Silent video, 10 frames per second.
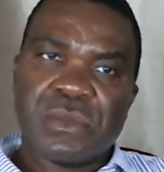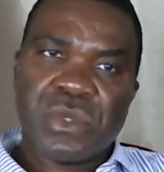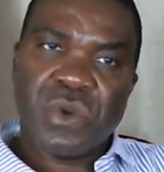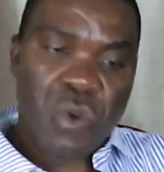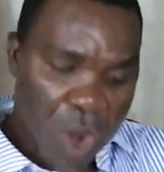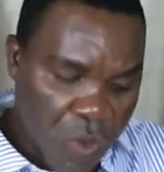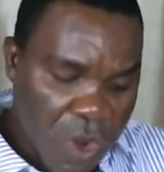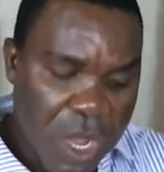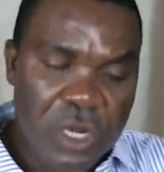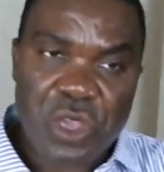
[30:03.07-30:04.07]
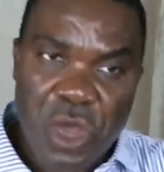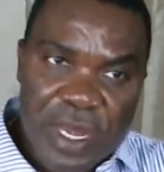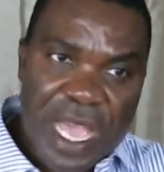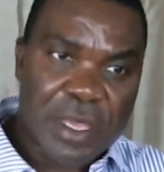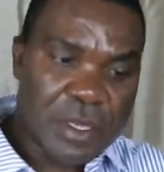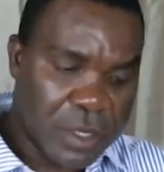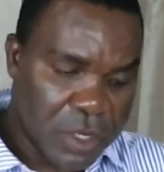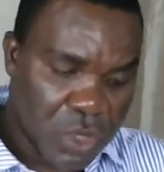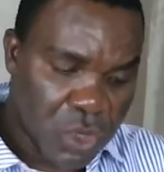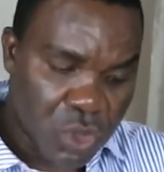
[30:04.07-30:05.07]
One way or the other,
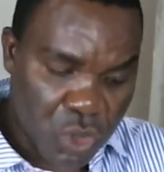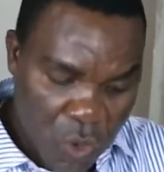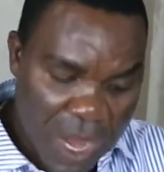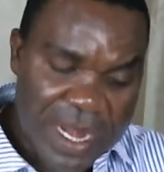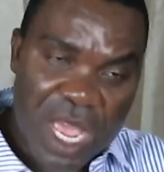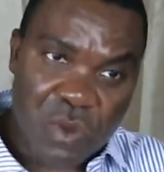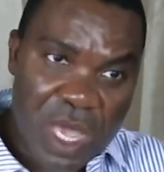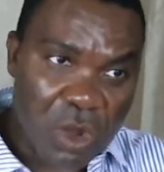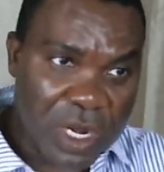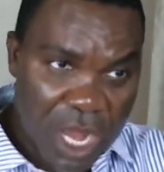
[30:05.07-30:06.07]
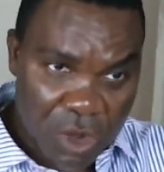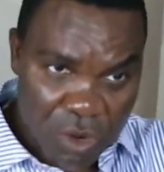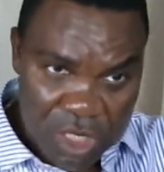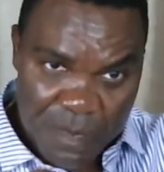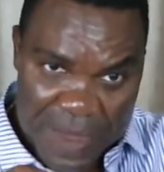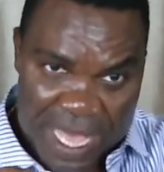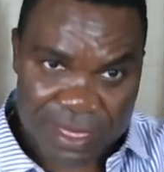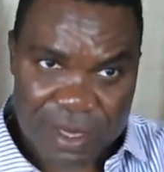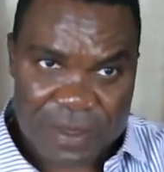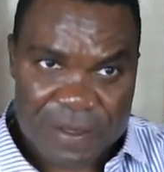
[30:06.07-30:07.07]
you and I, we are going to cross path.
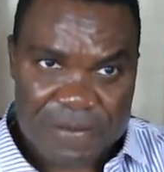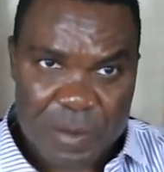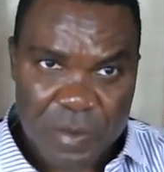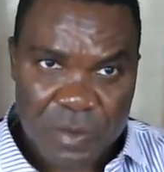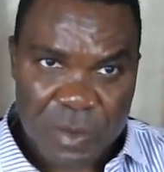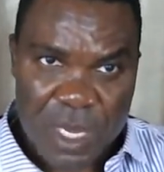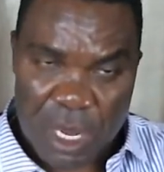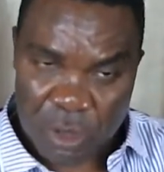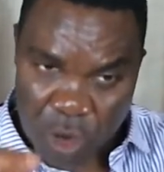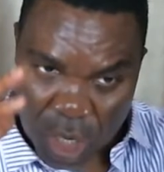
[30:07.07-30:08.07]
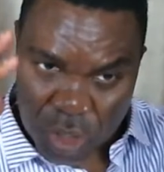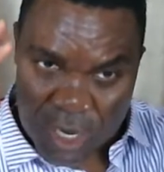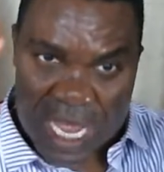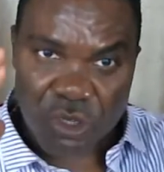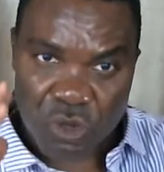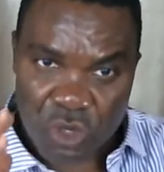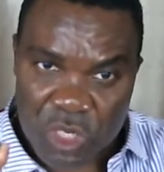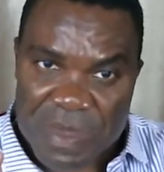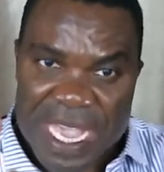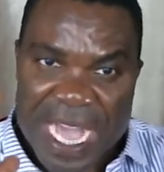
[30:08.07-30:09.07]
And God going to use
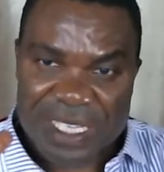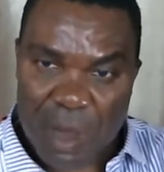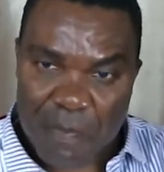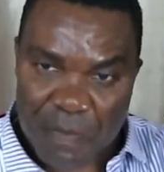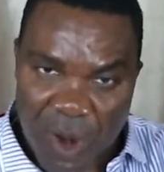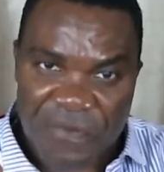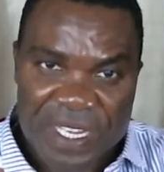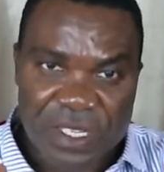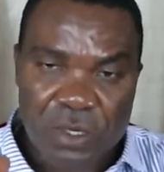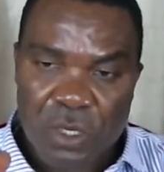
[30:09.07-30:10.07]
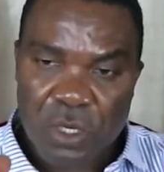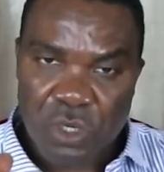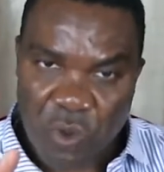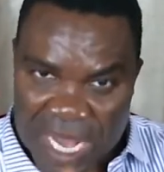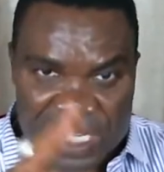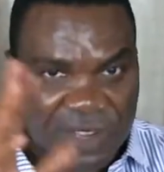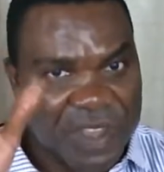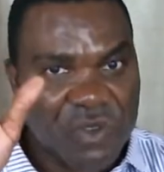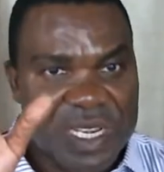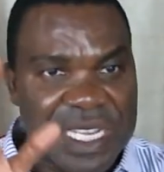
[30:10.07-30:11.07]
me as a prophet to activate
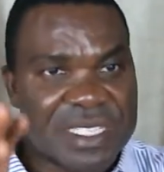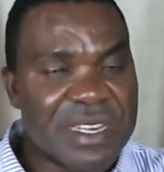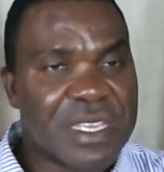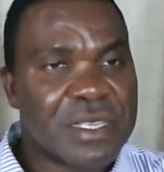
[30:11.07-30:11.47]
your destiny.